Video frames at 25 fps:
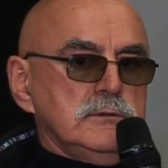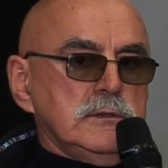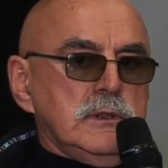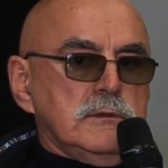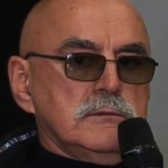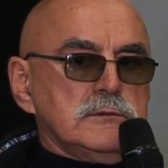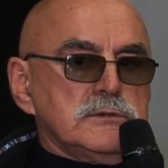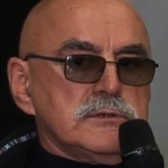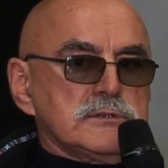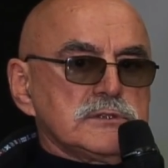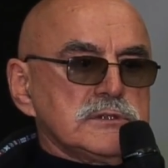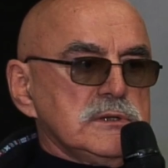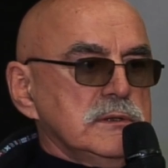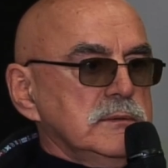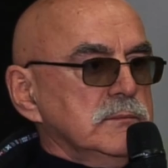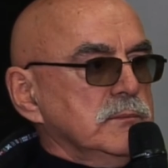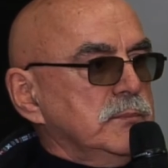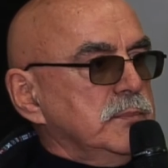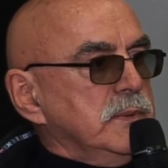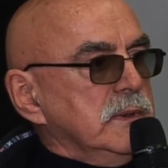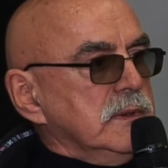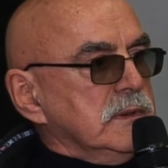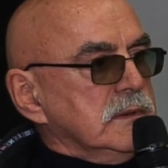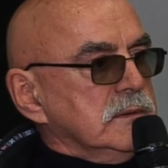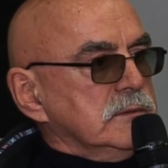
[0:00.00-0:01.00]
without
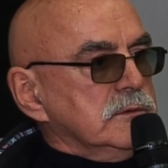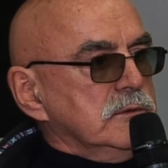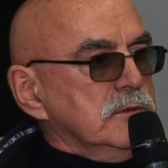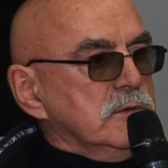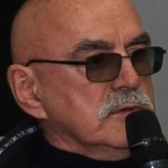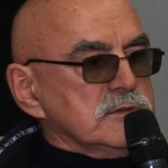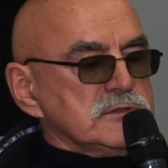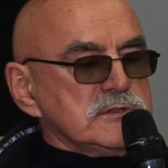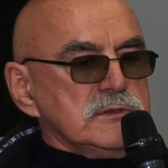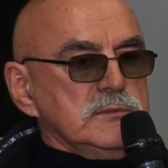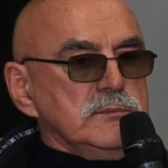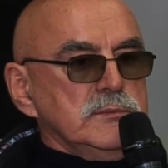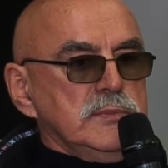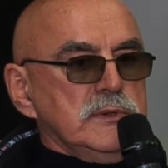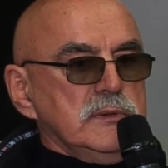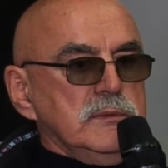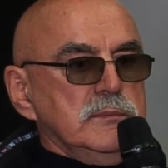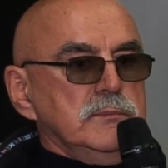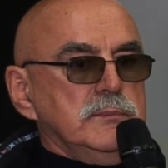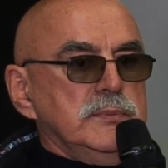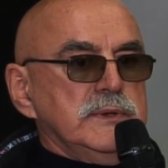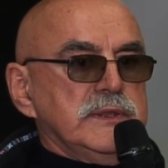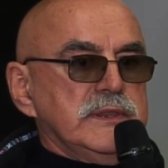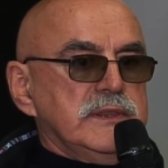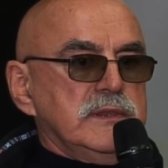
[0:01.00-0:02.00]

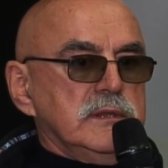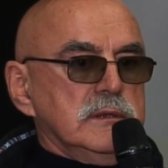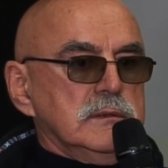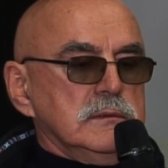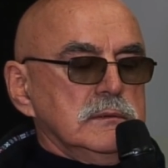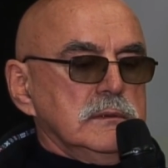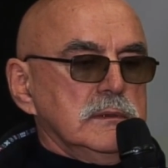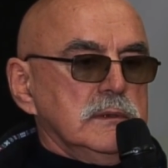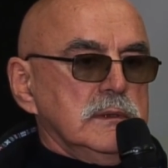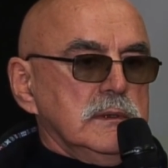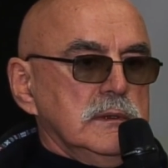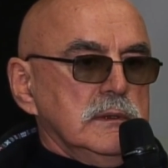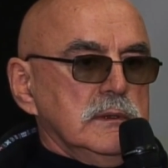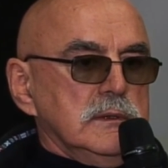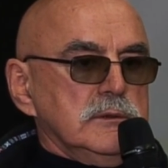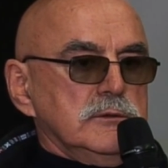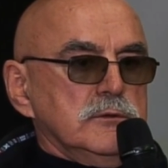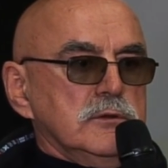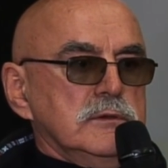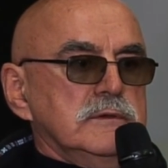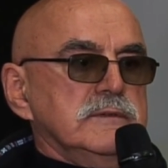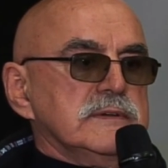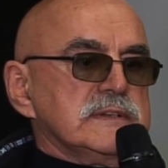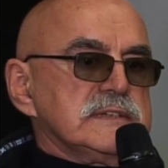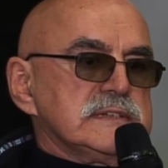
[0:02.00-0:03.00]
multi-store
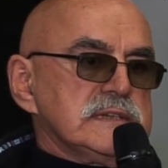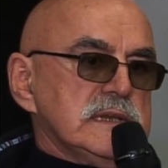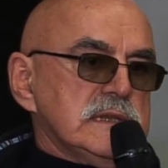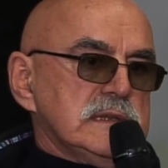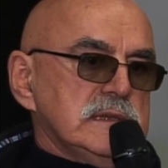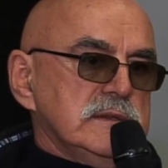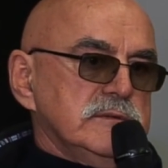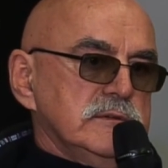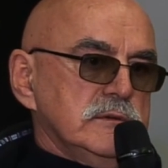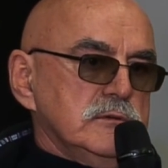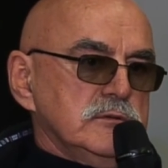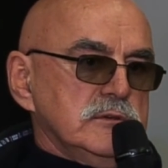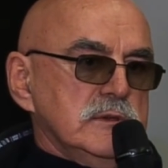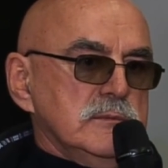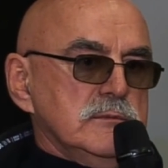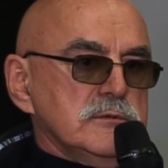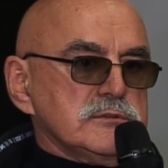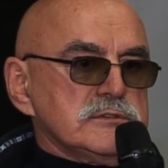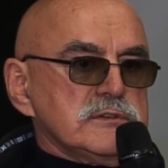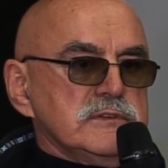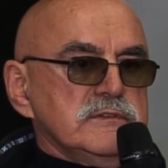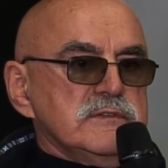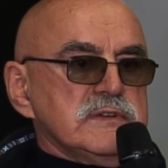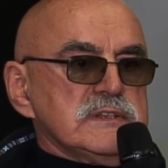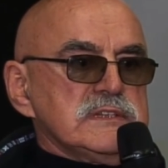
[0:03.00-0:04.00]
um,
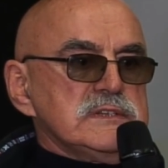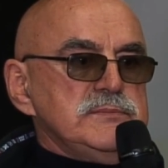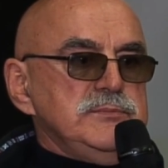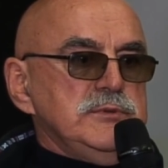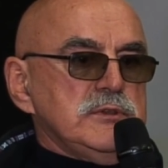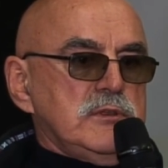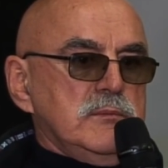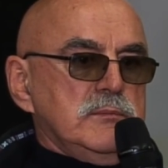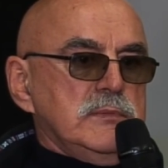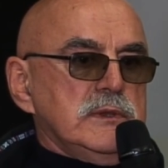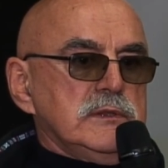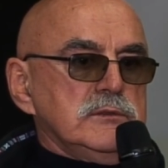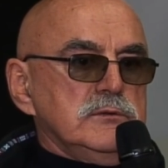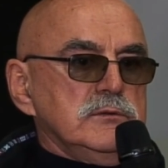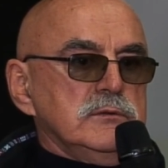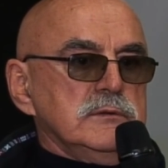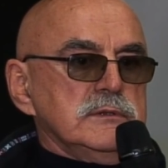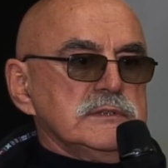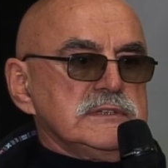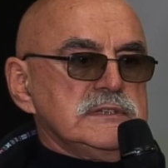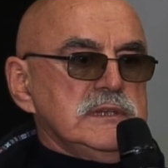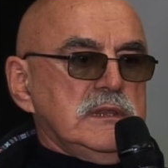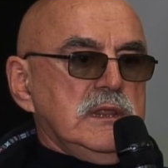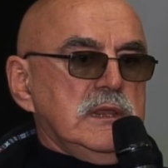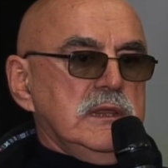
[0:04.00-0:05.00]
buildings and, uh, and
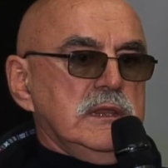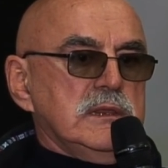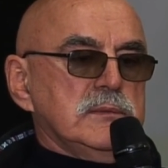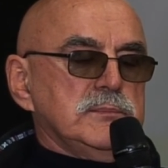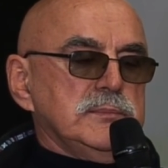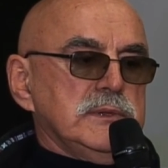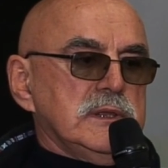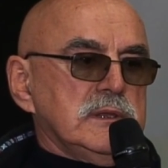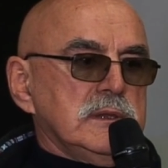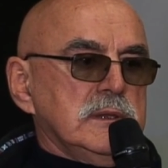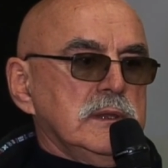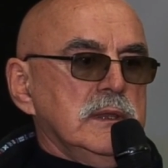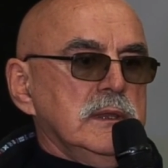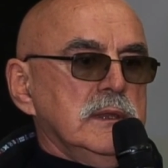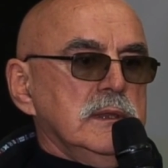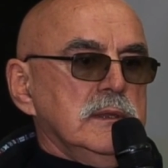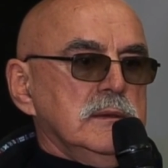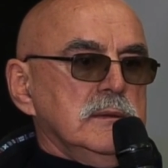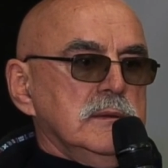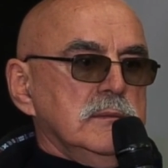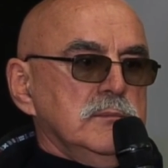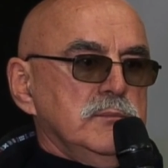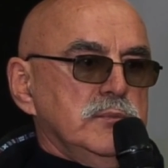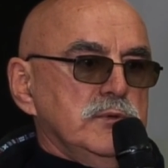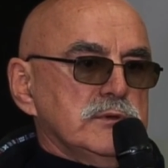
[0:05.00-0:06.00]
so on and so forth.
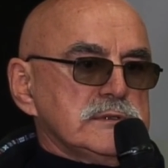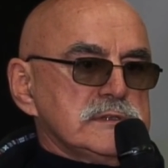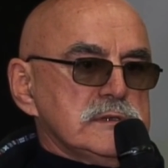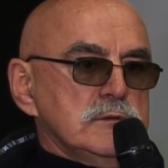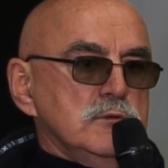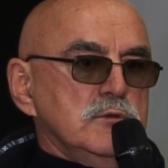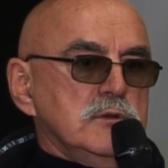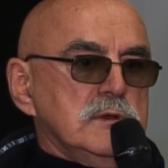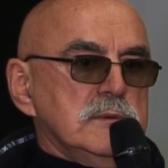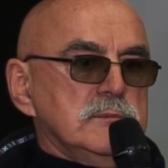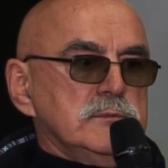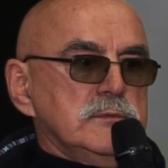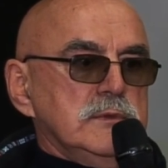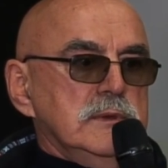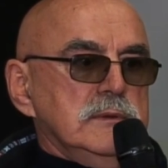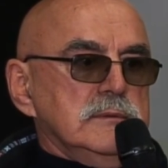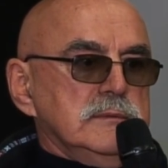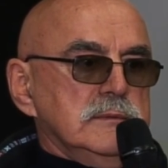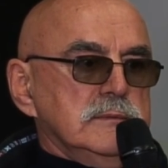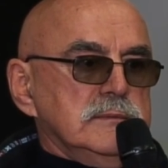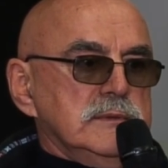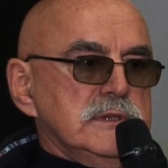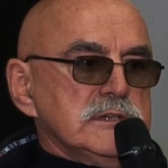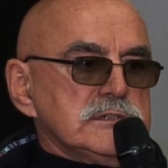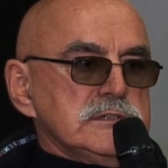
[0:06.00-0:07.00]
So
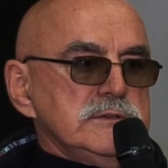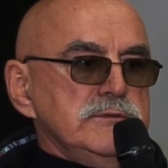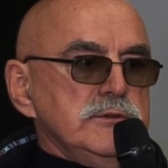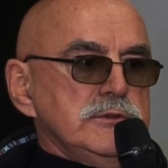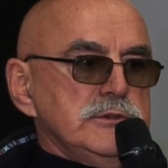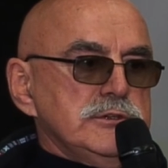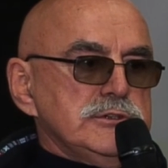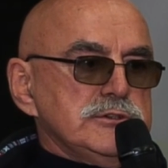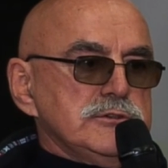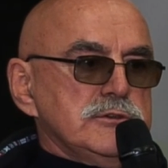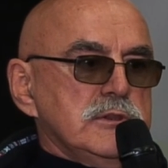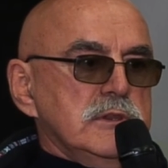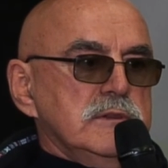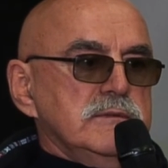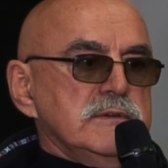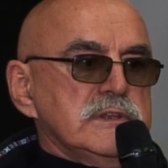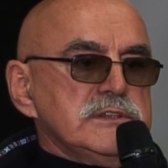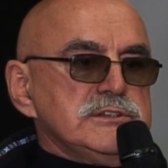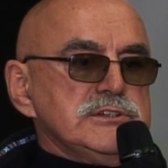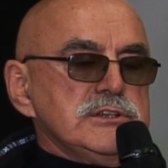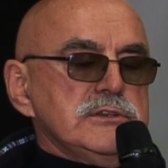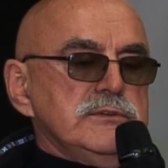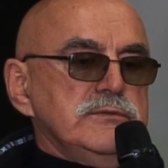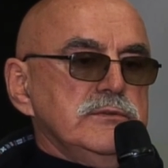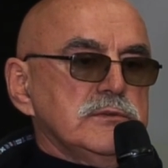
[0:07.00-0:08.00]
uh, what
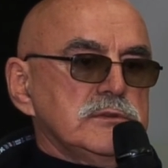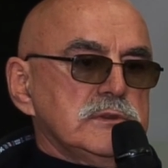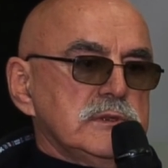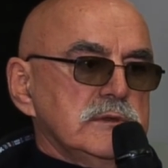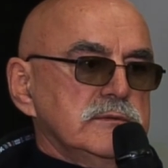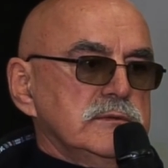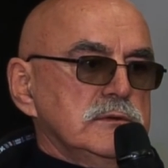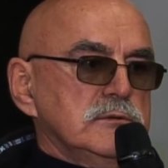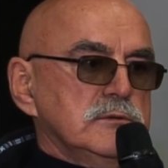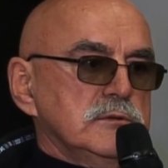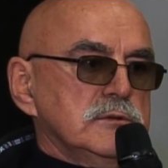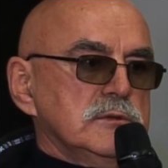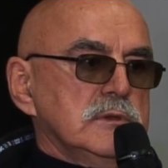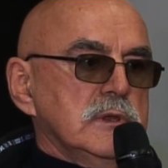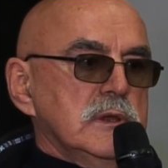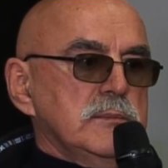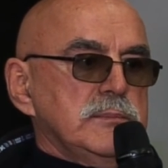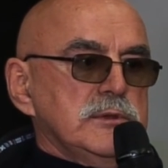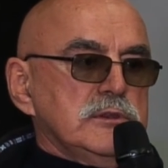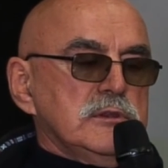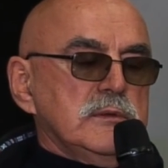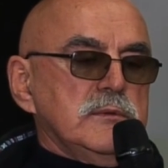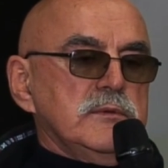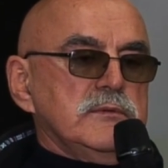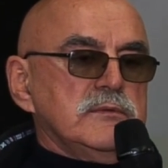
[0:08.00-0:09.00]
we need to do in
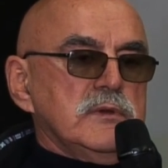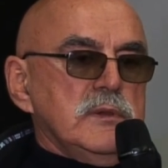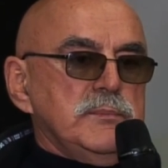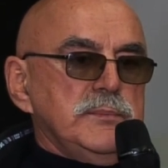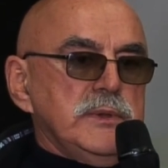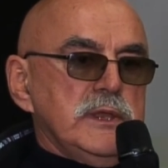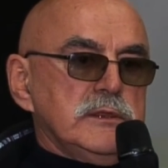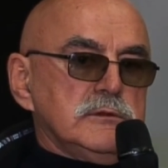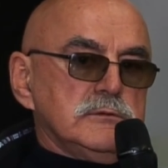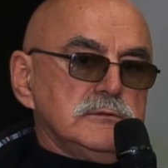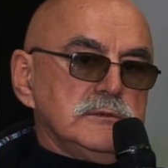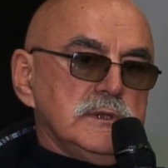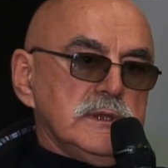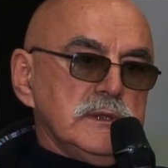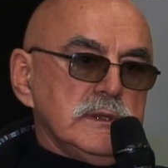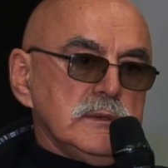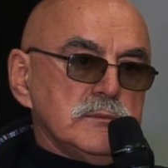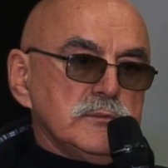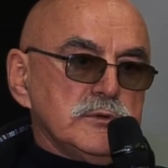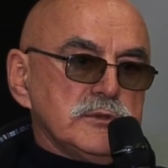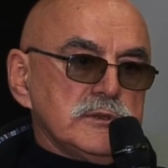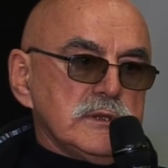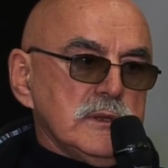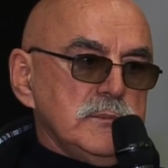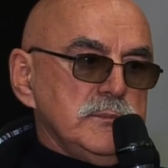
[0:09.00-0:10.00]
Kiev uh,
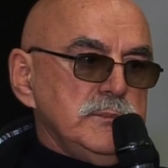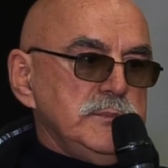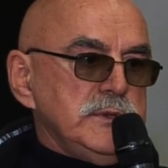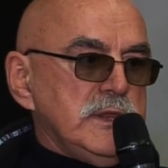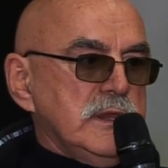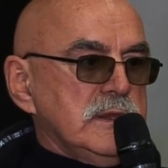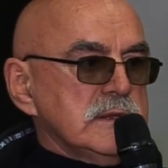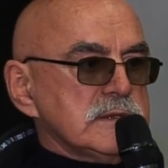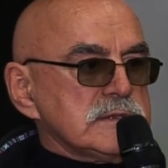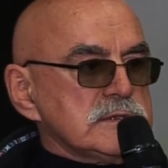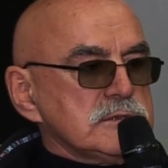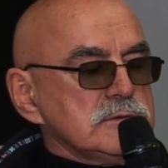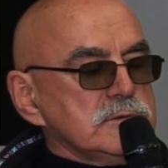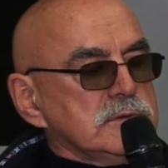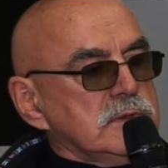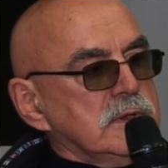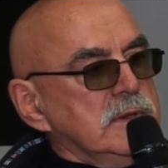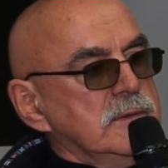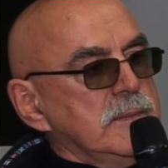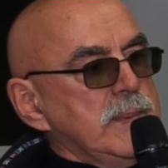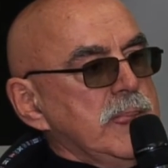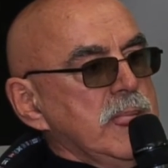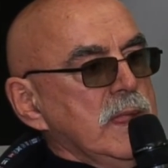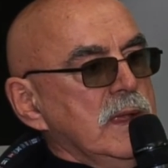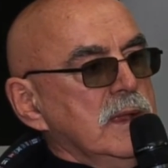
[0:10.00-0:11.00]

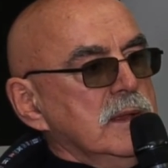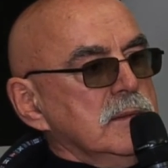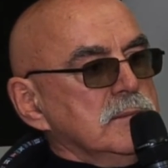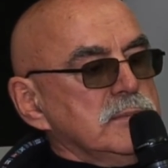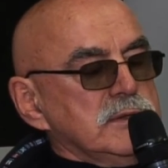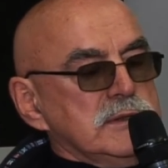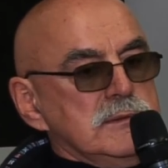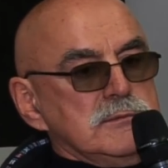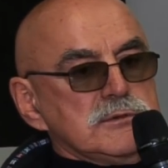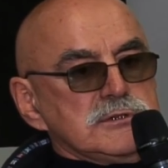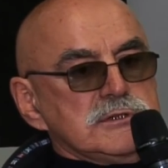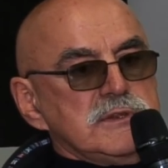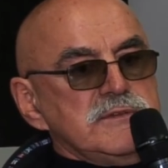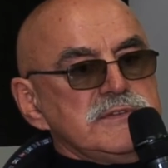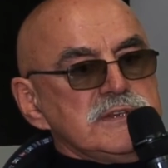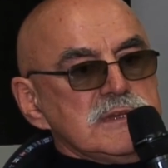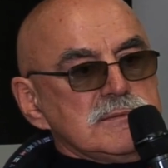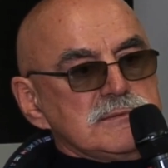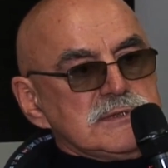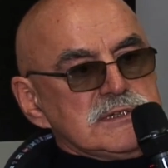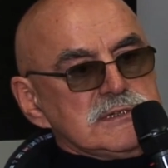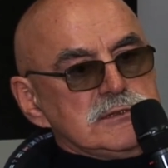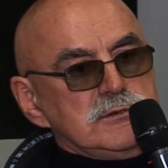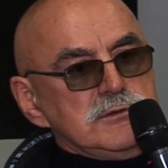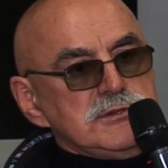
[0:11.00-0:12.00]
is
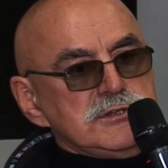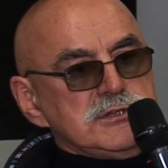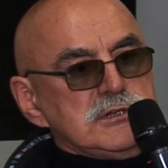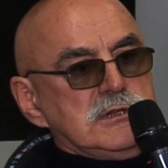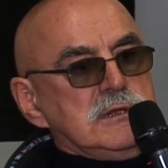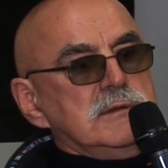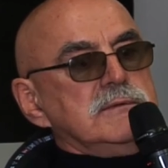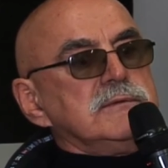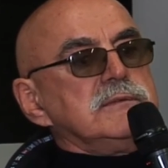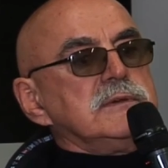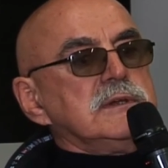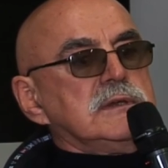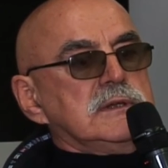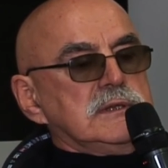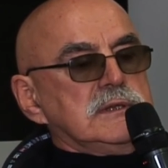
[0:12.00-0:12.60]
to